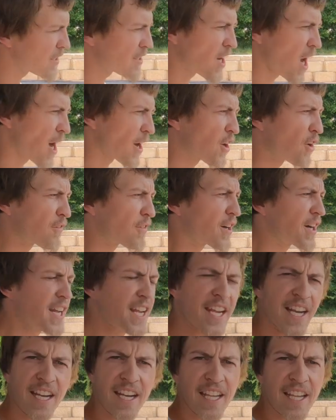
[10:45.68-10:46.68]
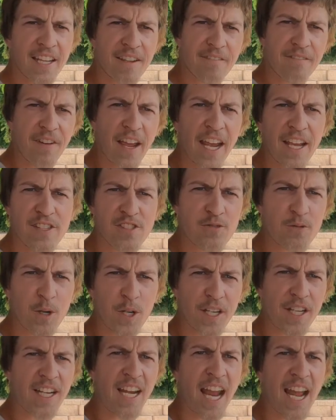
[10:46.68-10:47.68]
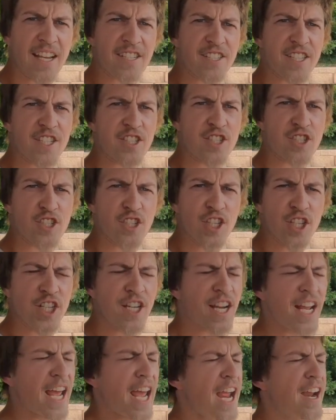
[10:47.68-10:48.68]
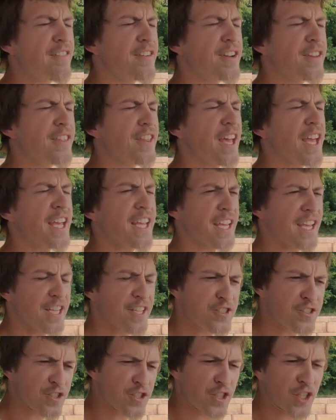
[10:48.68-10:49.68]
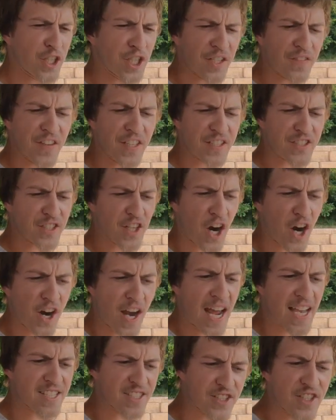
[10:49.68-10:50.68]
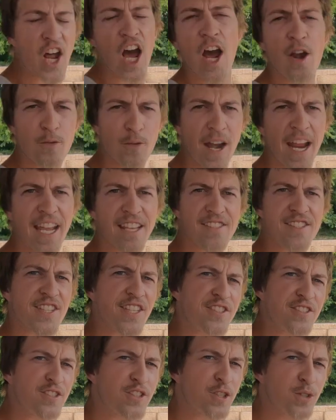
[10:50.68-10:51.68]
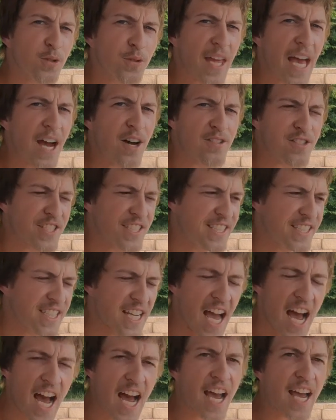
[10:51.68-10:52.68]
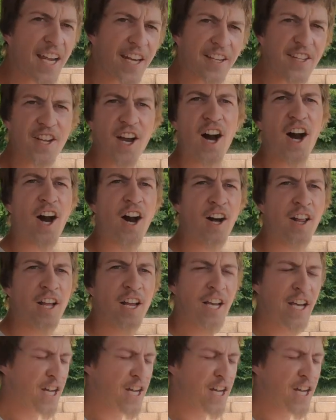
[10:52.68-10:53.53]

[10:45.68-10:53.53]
Not overheating. Fans working as it should. Everything is good. This car has not ran since 2009, y'all.